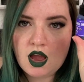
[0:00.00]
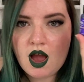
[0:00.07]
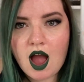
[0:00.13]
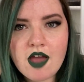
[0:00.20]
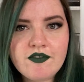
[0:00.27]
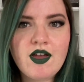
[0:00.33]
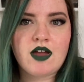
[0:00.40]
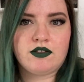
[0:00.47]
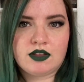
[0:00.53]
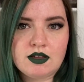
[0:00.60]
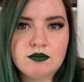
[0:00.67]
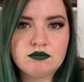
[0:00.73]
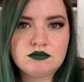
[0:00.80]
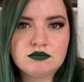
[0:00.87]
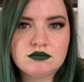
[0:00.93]
I found
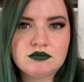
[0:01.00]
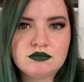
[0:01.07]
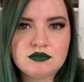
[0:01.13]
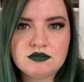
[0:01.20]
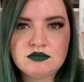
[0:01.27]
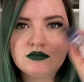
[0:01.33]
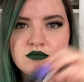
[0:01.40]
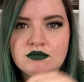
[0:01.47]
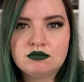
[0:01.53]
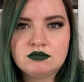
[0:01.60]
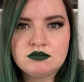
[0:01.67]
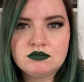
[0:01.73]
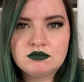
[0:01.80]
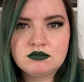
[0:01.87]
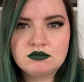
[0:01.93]
them
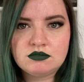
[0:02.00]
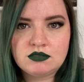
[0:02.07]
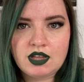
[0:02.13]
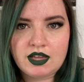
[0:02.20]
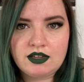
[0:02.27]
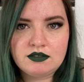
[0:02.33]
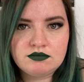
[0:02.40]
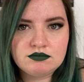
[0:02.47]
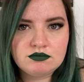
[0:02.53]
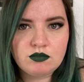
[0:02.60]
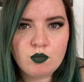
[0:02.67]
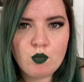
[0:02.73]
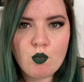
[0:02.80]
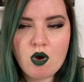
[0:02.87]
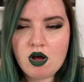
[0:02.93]
like
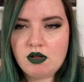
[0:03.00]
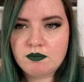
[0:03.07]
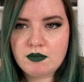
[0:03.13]
while